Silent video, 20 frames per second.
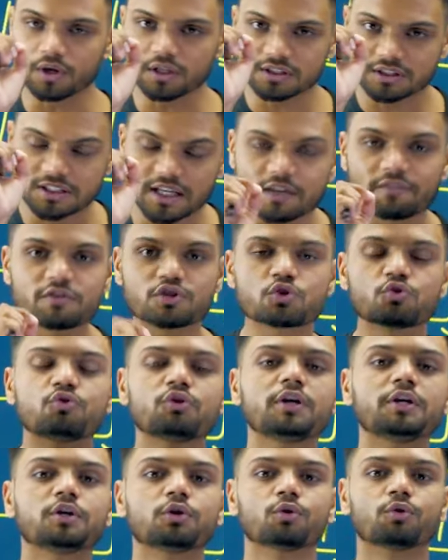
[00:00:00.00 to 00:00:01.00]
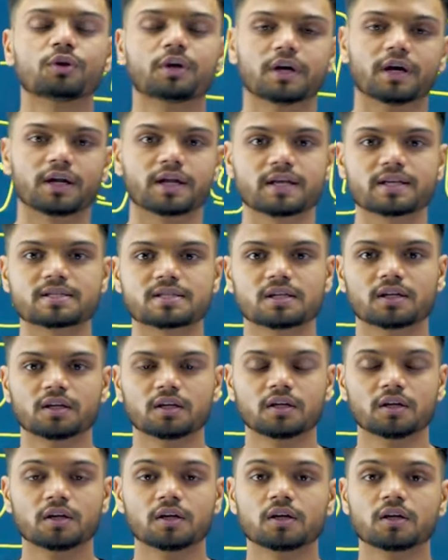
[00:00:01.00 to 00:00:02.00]
thing which you need to do here is
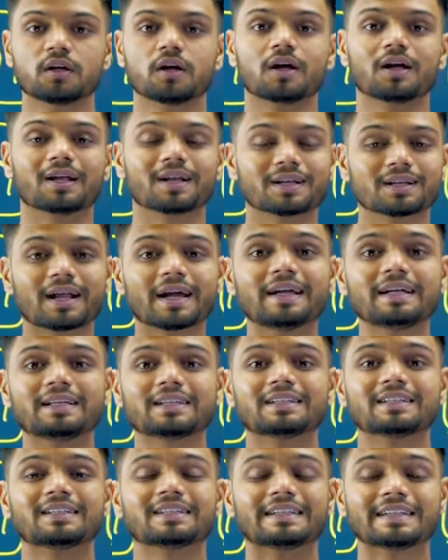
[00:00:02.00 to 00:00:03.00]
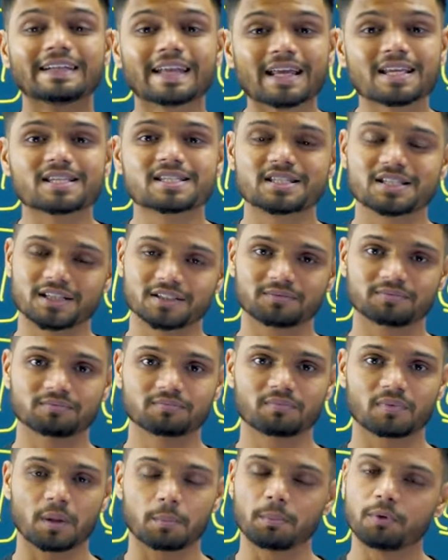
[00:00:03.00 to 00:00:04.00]
write test.
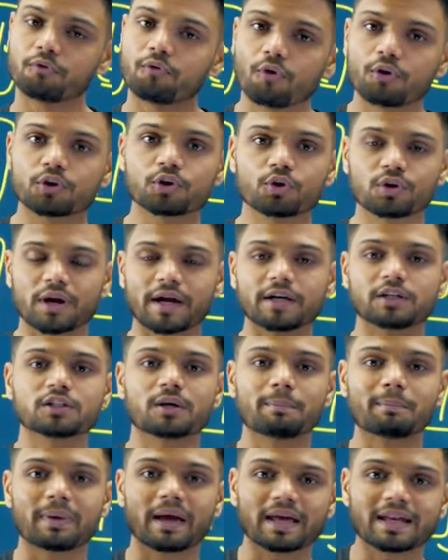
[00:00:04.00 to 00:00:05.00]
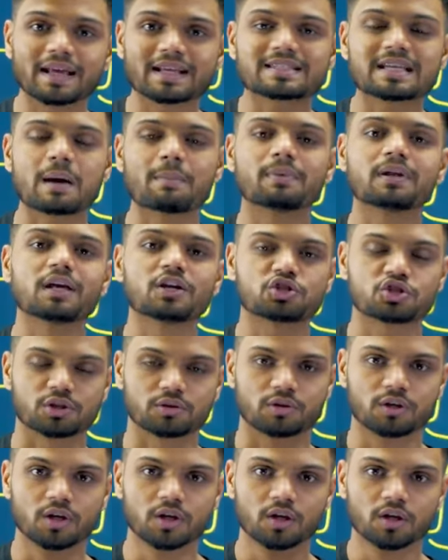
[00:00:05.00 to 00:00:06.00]
Before you write your main
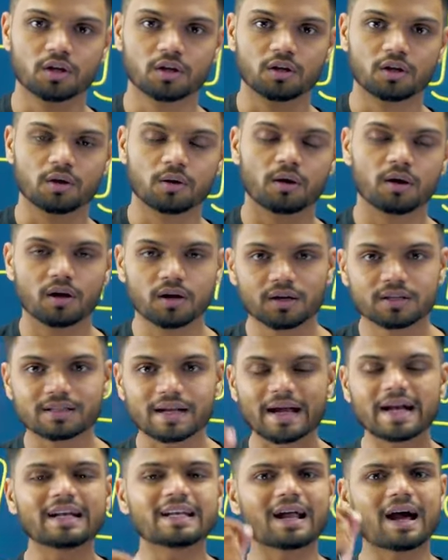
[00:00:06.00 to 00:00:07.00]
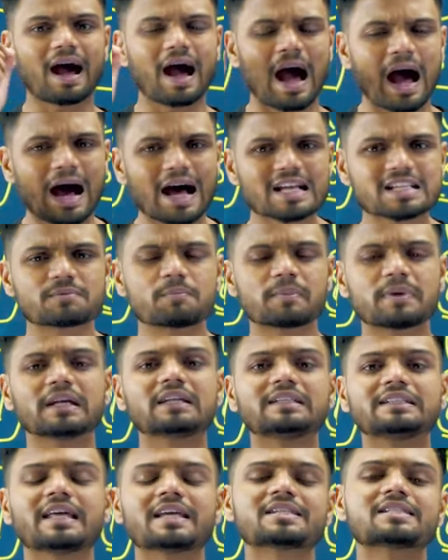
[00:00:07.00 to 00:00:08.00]
examination, write as many
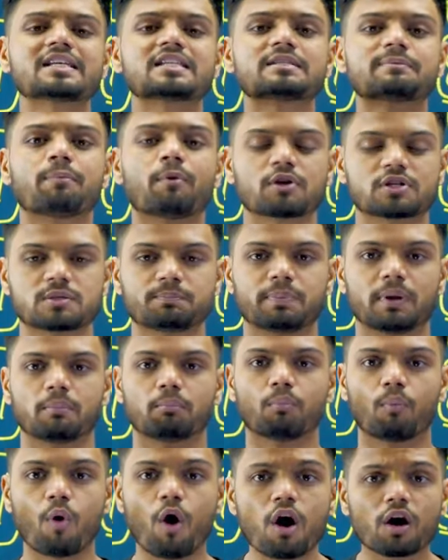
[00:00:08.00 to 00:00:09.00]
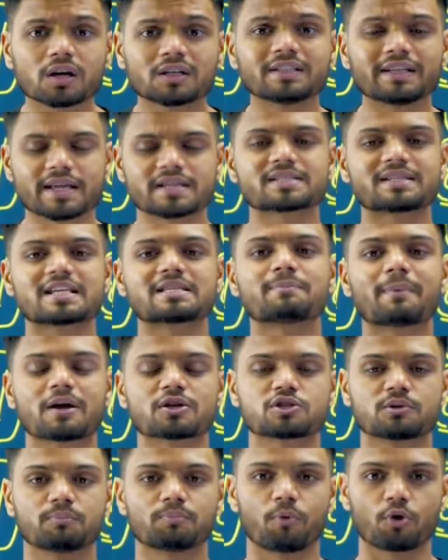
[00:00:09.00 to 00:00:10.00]
tests as possible, mock tests as
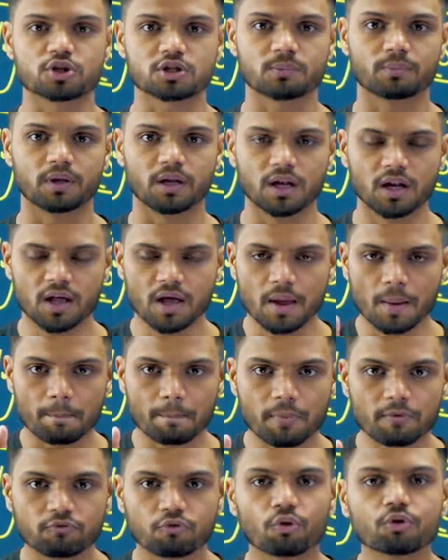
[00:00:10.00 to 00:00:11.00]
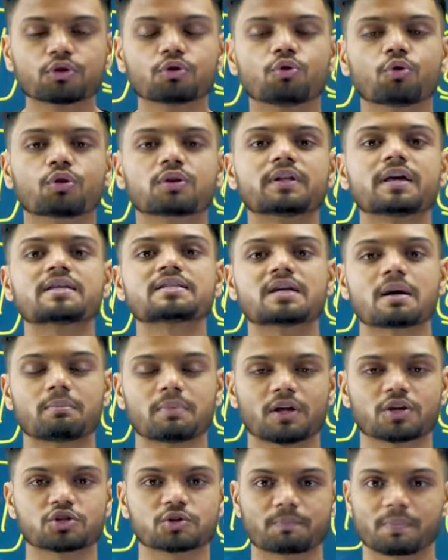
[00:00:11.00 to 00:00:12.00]
possible before you go to the
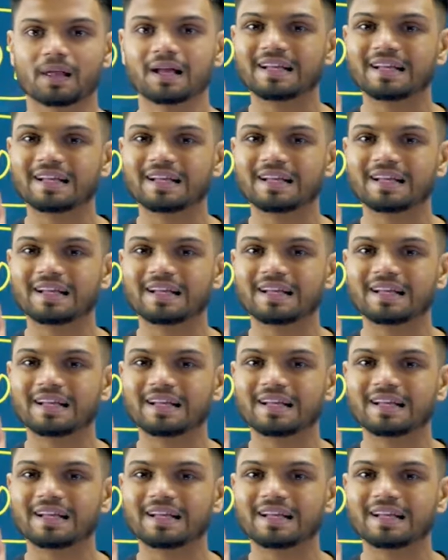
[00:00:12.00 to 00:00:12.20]
examination.